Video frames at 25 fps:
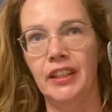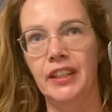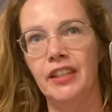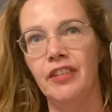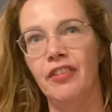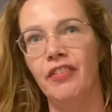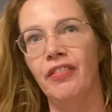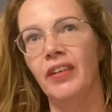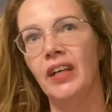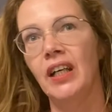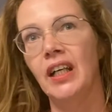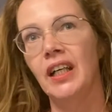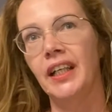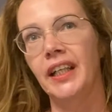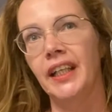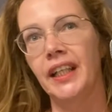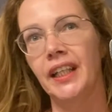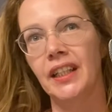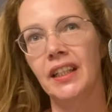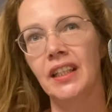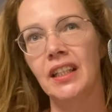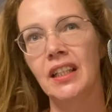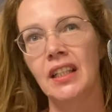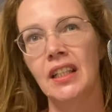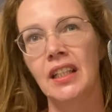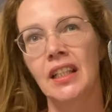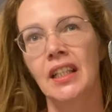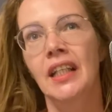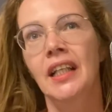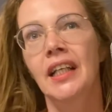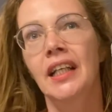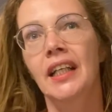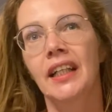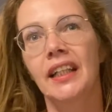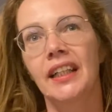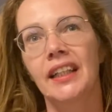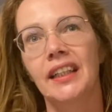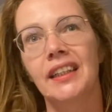the divine.
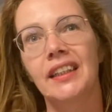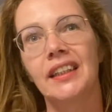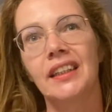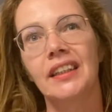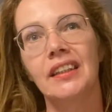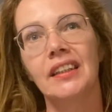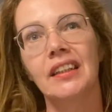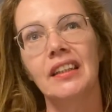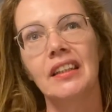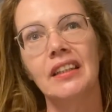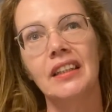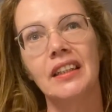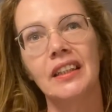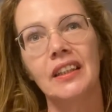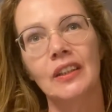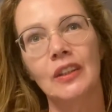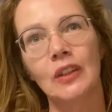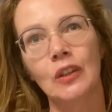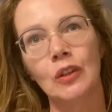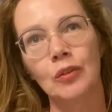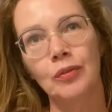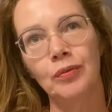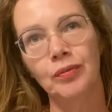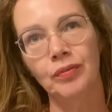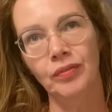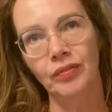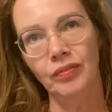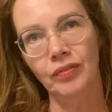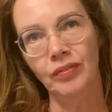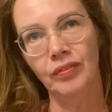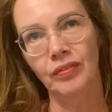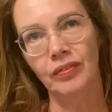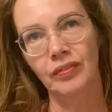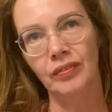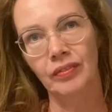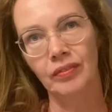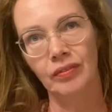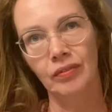And so,
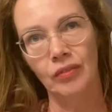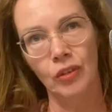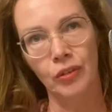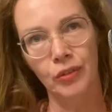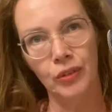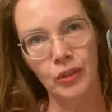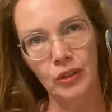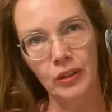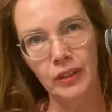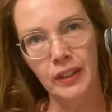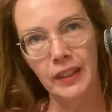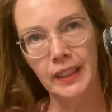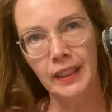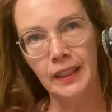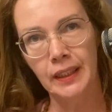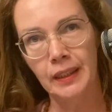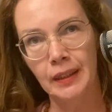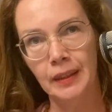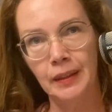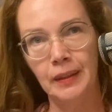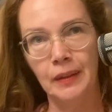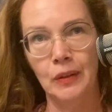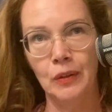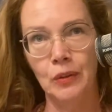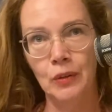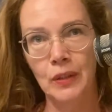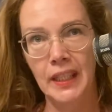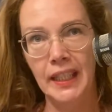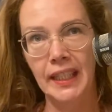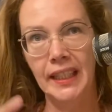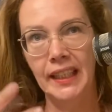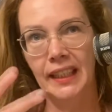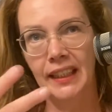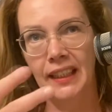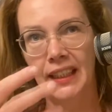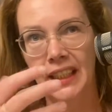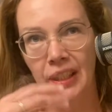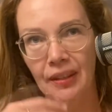of course,
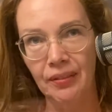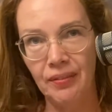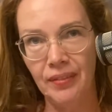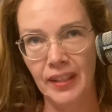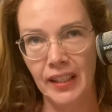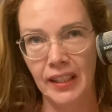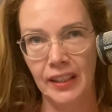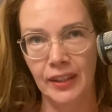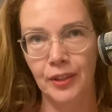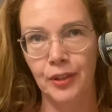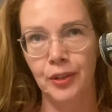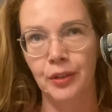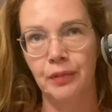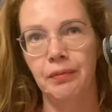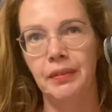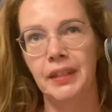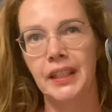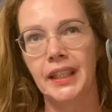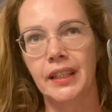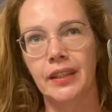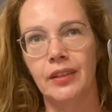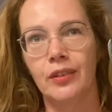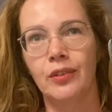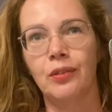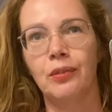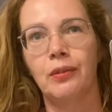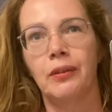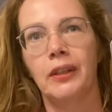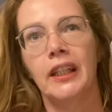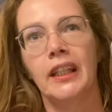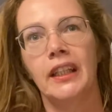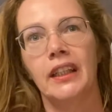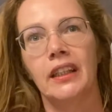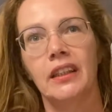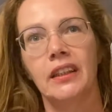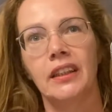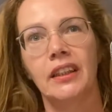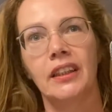Uli can give that to me as
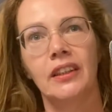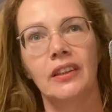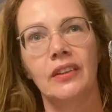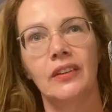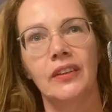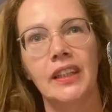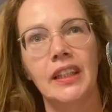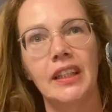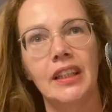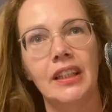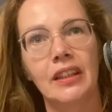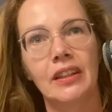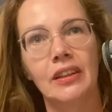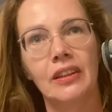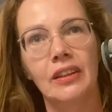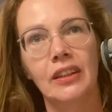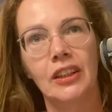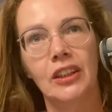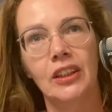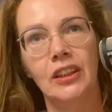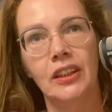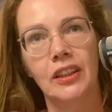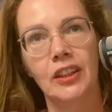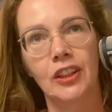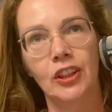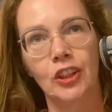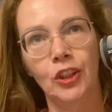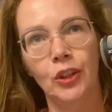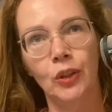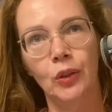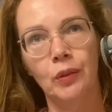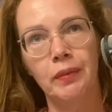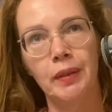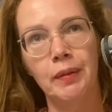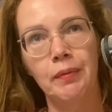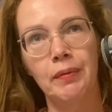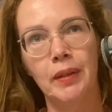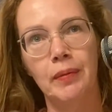well. You know, he could just
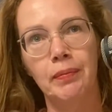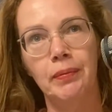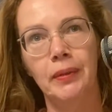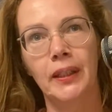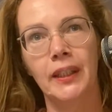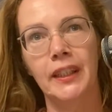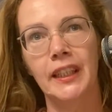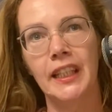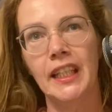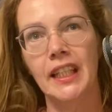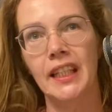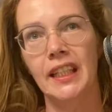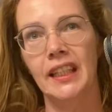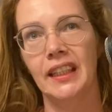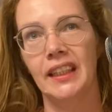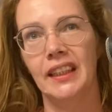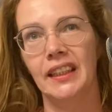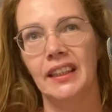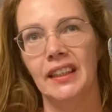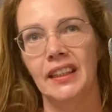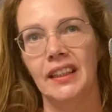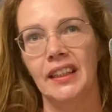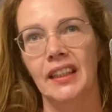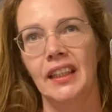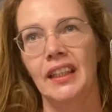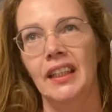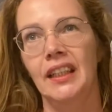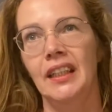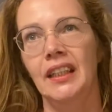show me my body. And